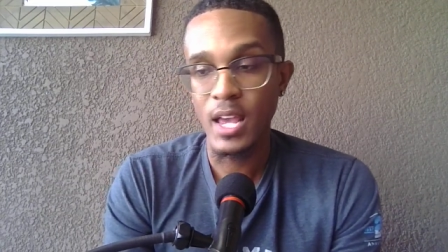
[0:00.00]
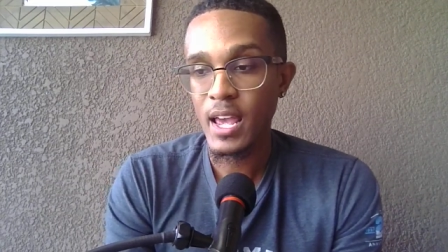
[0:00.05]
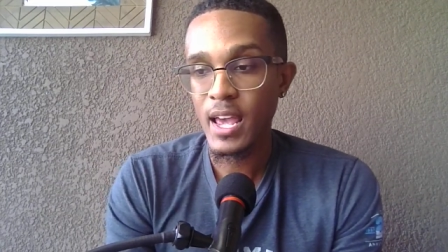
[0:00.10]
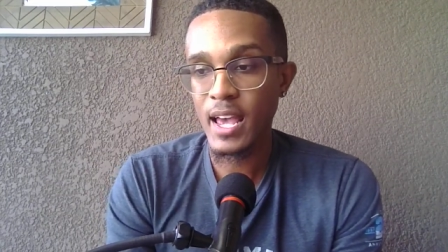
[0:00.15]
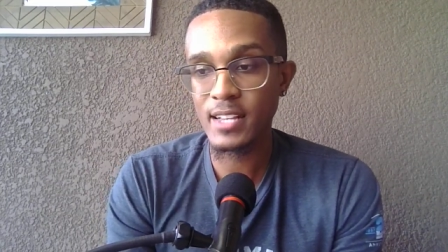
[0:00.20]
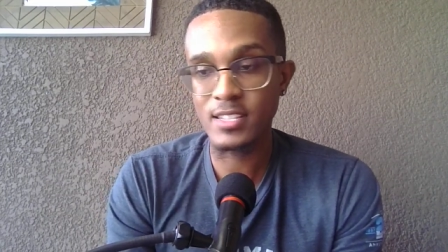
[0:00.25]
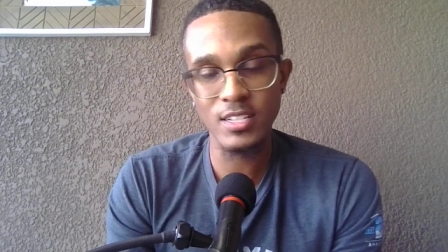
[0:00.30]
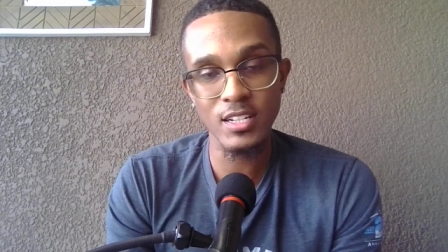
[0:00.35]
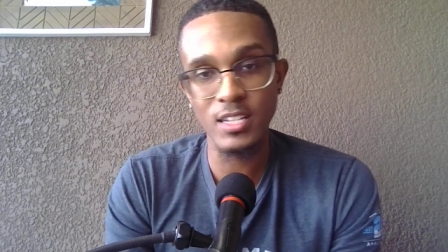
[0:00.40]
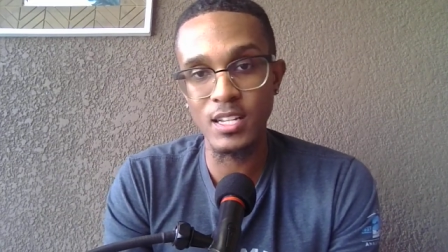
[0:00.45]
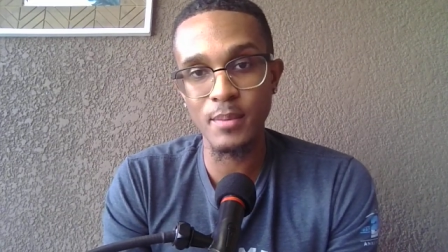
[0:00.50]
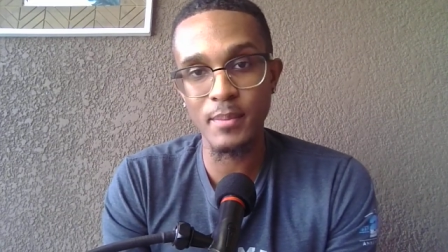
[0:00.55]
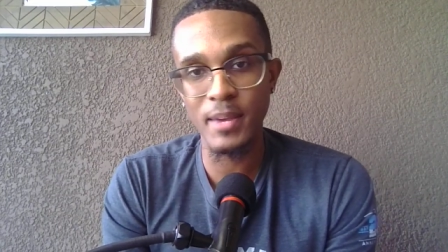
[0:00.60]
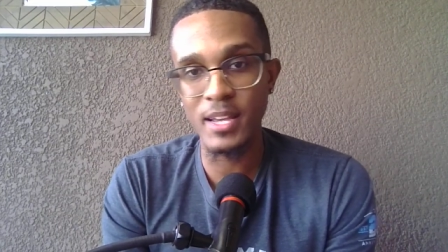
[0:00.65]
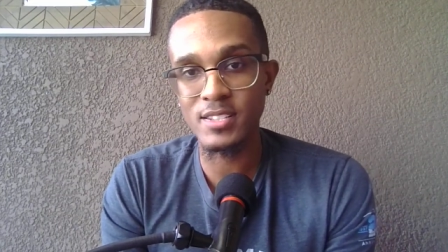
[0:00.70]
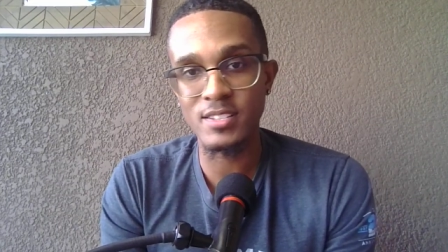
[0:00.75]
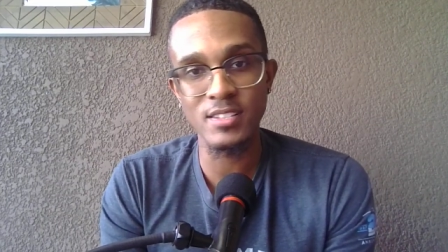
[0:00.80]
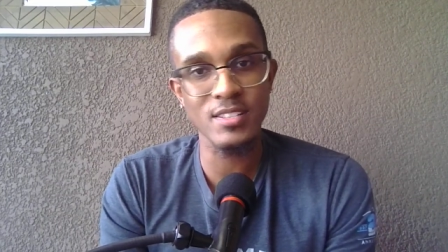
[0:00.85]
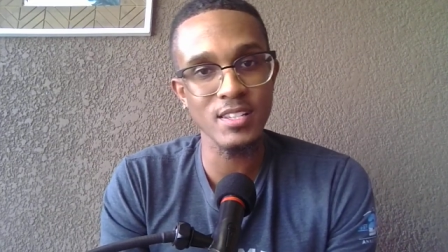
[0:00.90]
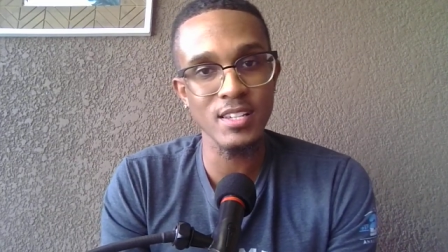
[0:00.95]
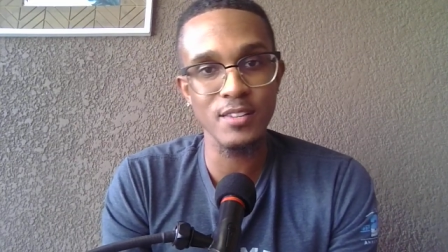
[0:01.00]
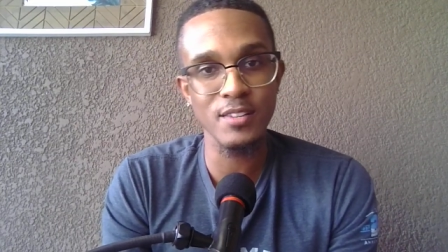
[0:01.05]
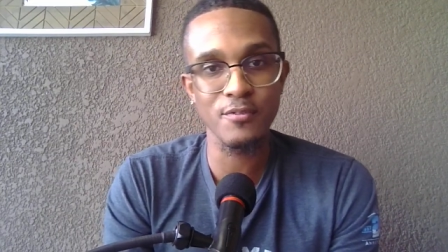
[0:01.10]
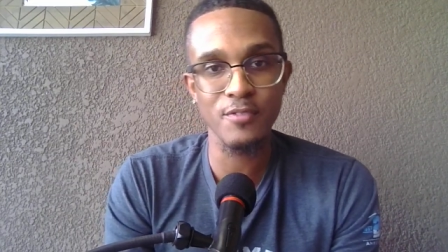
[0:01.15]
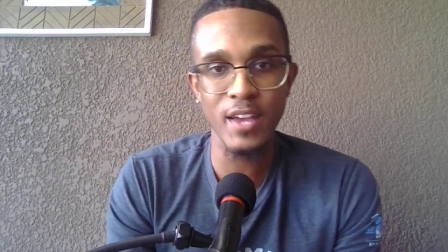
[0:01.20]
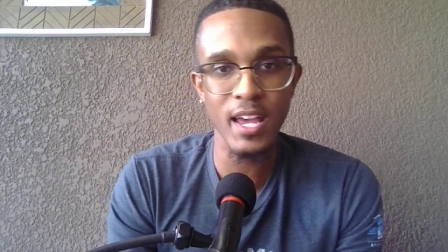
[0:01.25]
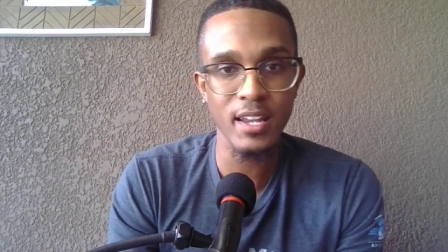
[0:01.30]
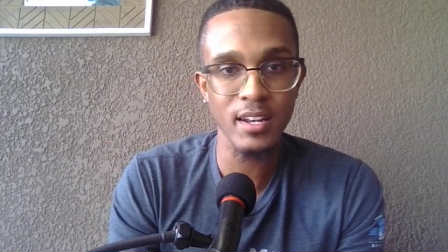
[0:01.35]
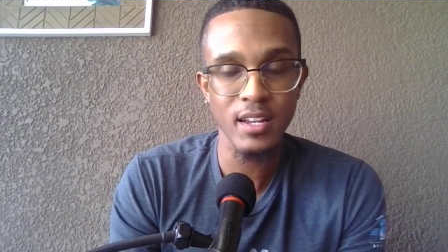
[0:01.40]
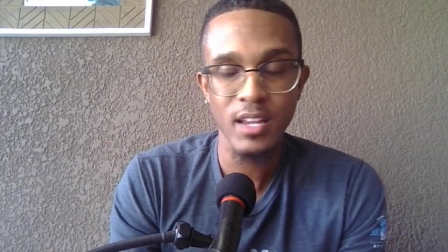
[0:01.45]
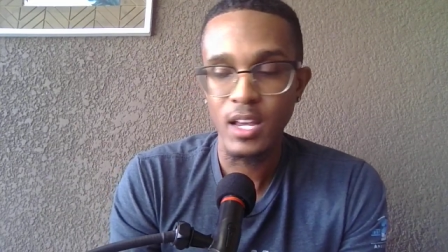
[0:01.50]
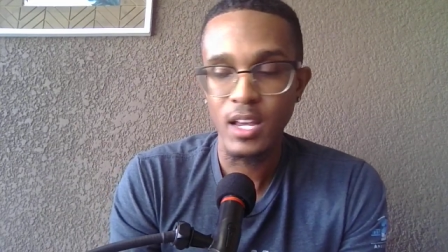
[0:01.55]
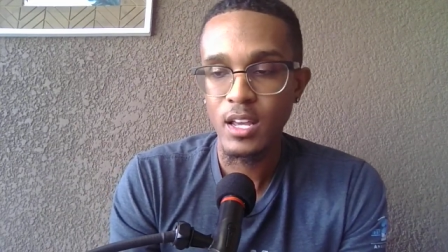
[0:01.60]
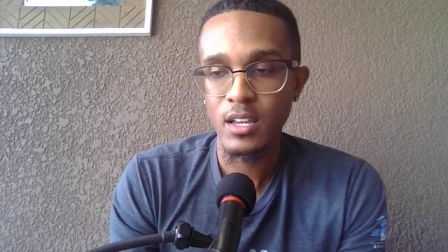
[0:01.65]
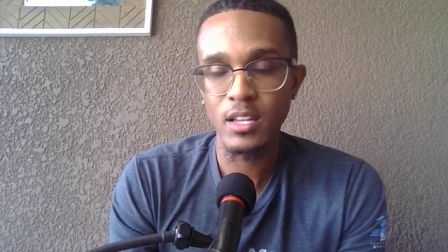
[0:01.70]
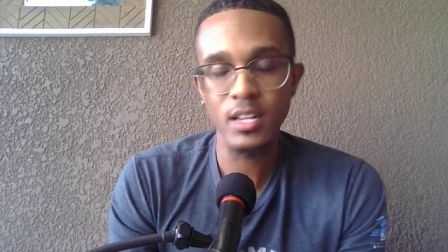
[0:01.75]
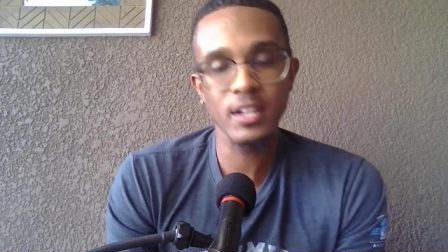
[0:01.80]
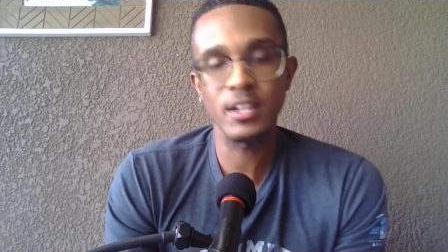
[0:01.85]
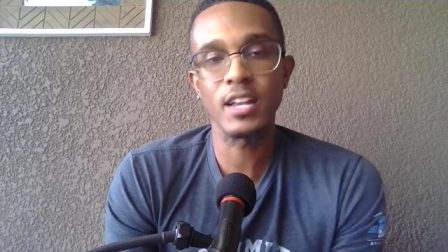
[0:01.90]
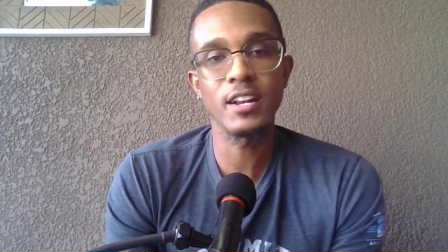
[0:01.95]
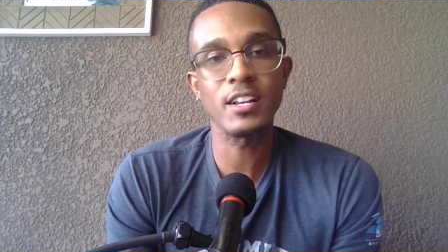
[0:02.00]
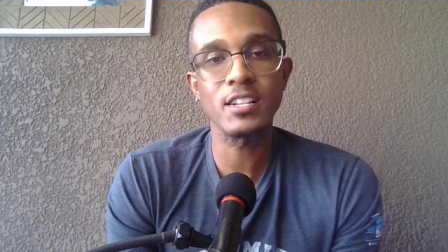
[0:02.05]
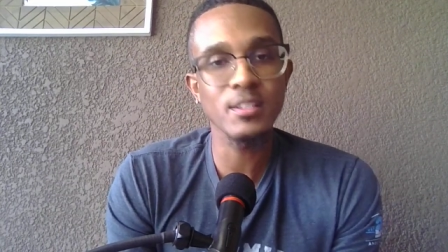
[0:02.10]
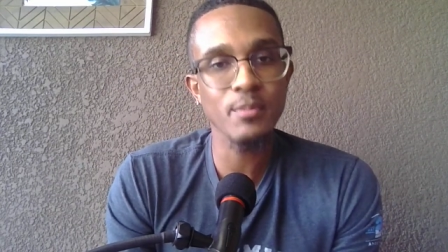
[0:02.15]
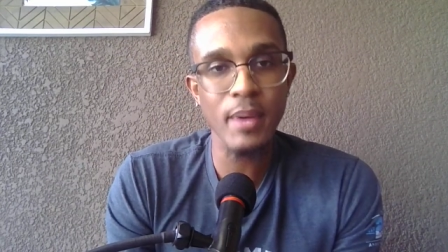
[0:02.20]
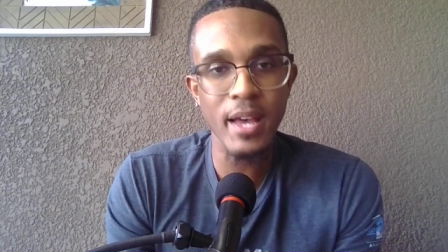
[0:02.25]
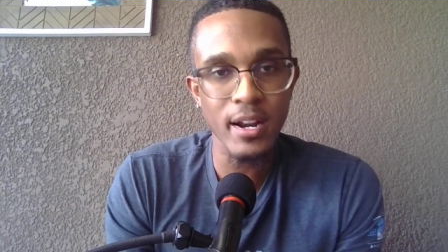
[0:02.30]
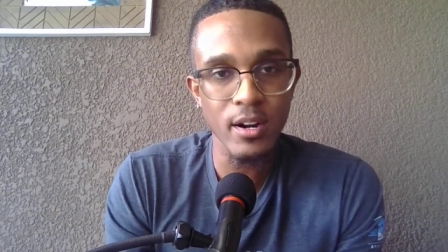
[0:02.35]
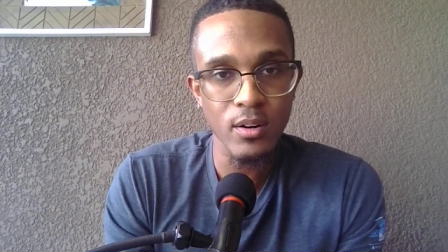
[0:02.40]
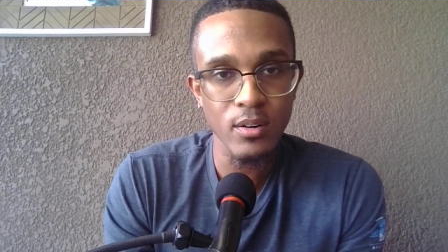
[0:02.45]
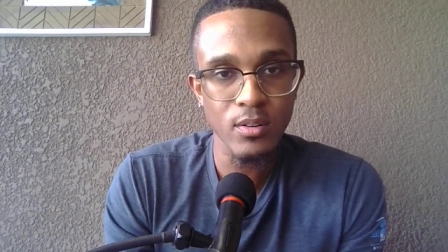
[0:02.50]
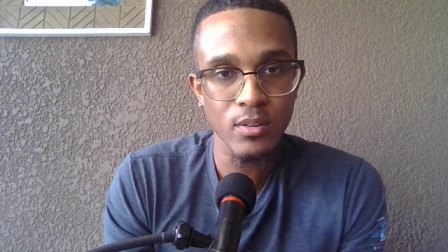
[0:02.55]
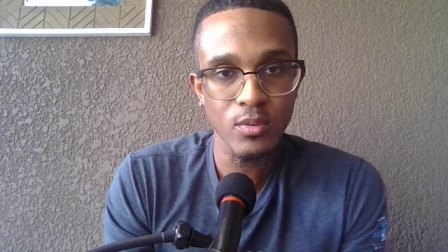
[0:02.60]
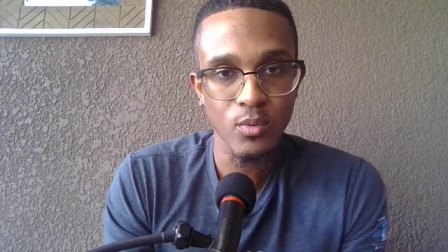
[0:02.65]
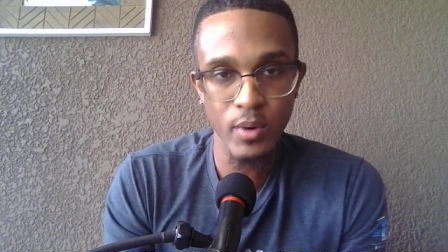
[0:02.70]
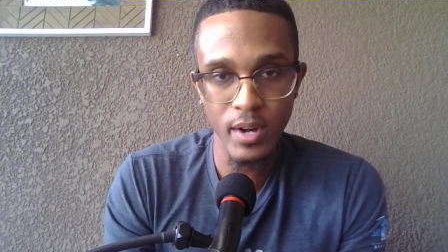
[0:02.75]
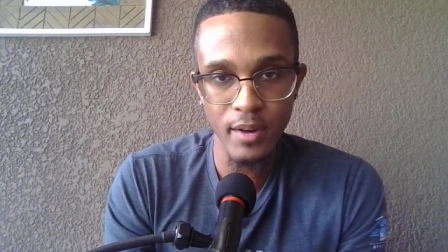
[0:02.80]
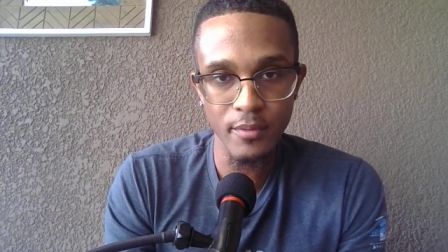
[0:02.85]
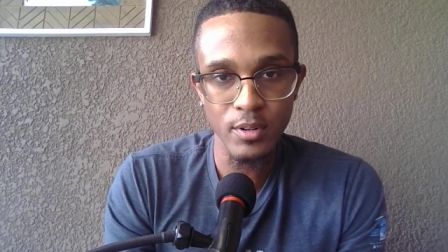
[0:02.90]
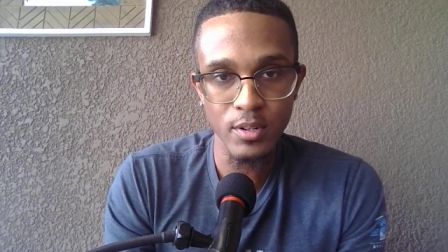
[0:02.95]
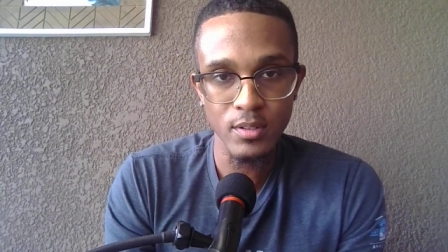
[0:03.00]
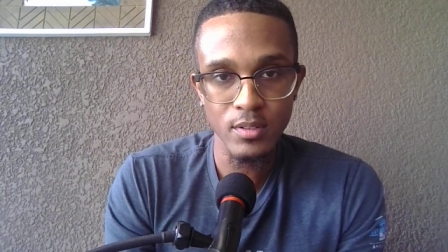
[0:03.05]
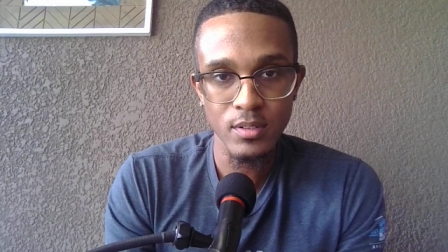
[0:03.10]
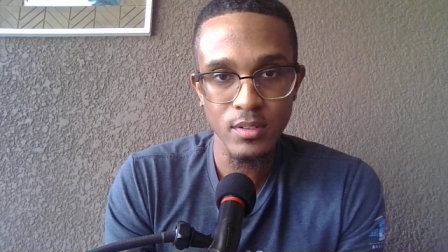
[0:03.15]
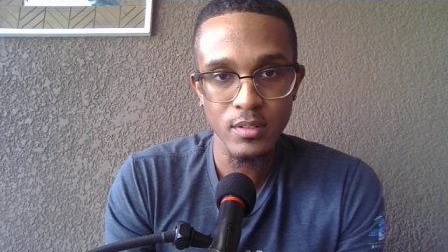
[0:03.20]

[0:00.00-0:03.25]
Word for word: XLM, XCC, VET, it, it doesn't matter. Whatever.